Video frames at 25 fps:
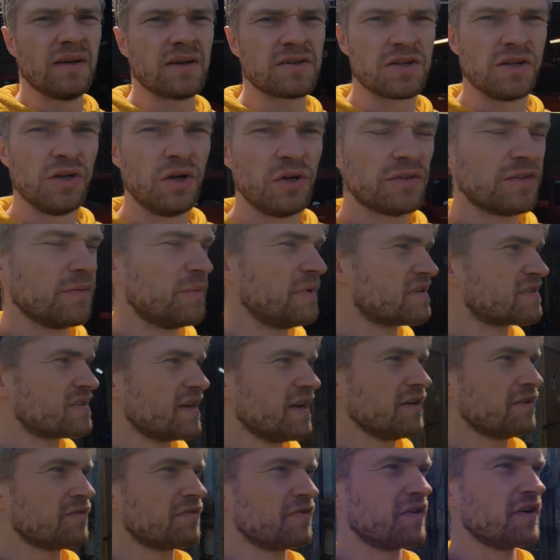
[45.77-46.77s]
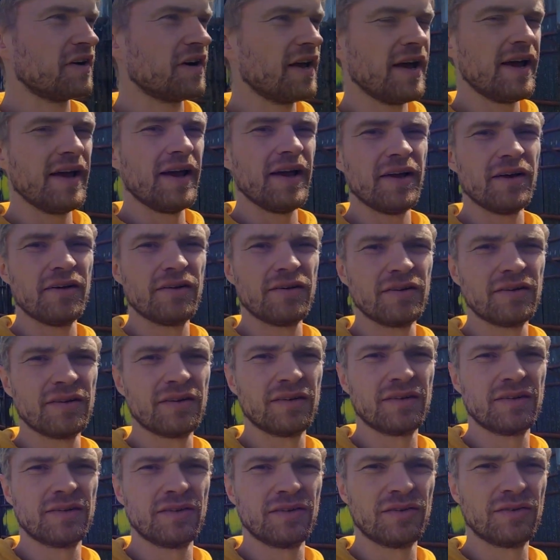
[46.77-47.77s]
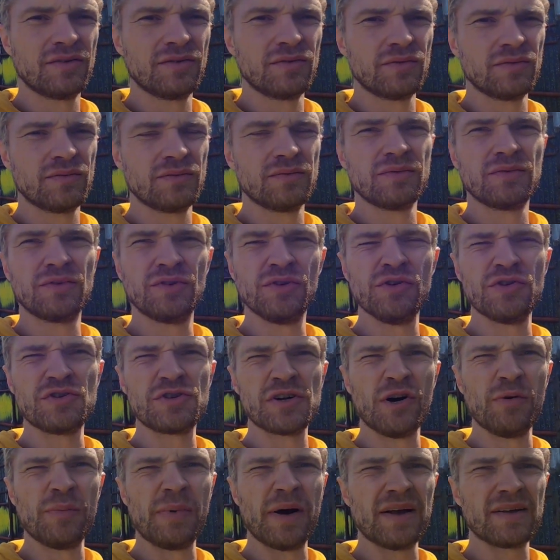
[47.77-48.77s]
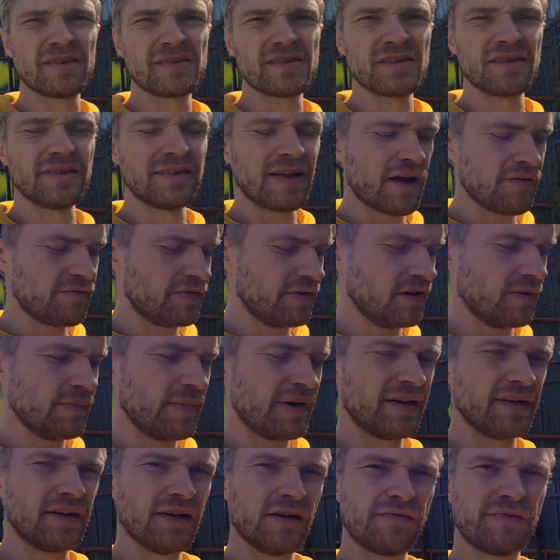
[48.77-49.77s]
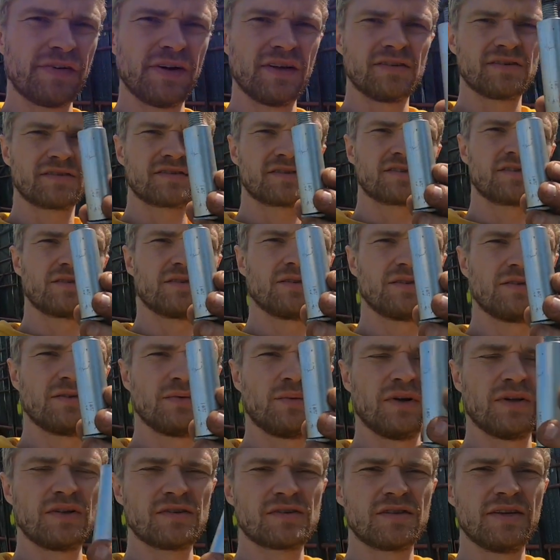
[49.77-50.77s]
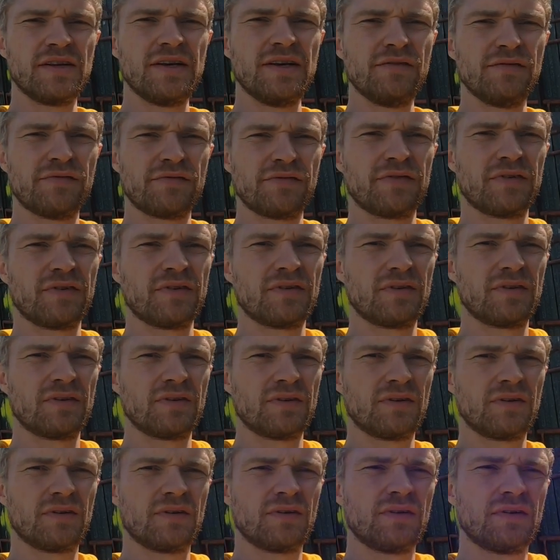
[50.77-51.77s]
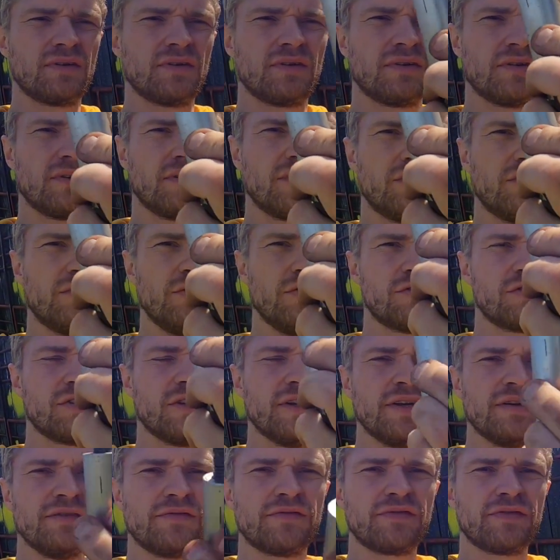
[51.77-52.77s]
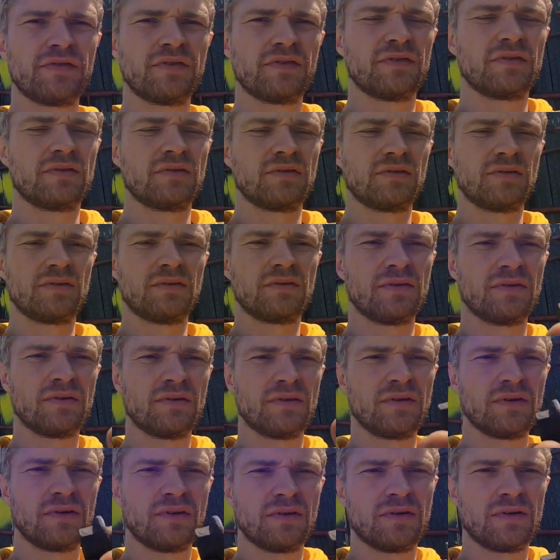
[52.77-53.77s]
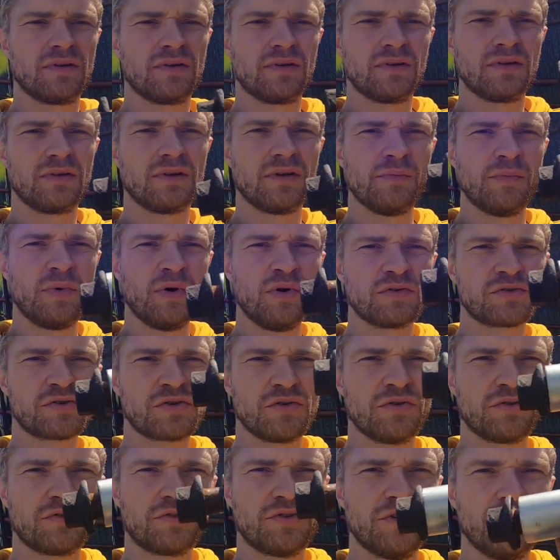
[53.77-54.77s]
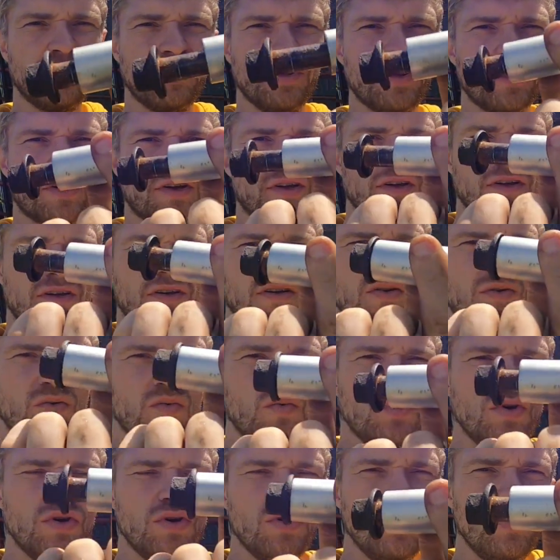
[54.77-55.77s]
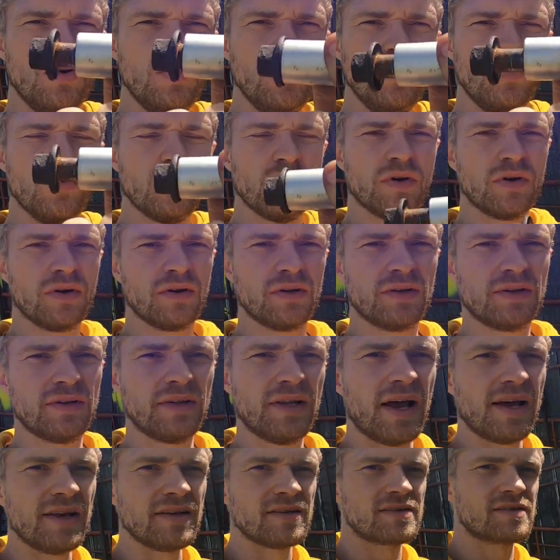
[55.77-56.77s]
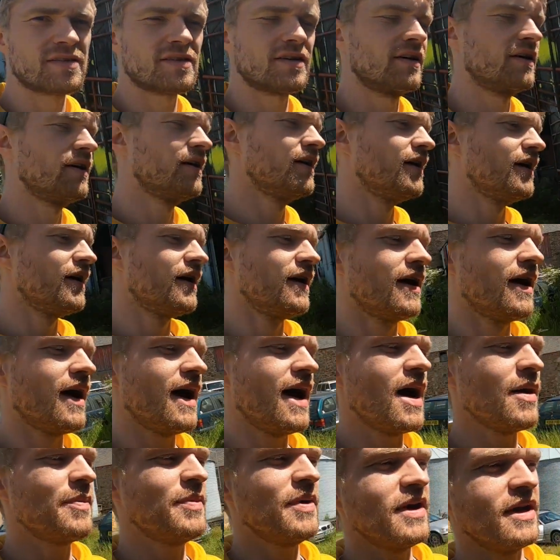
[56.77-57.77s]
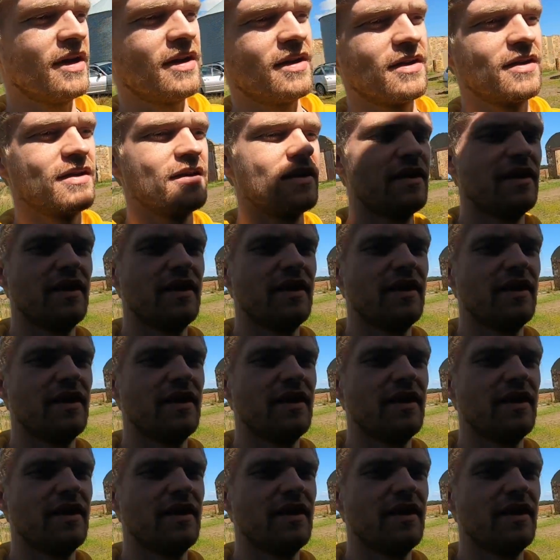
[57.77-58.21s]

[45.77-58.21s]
There's a lot to be said for new drill bits. They definitely make a difference. One sleeve, two sleeve. The bolts go through, look. Ooh, nice. Happy.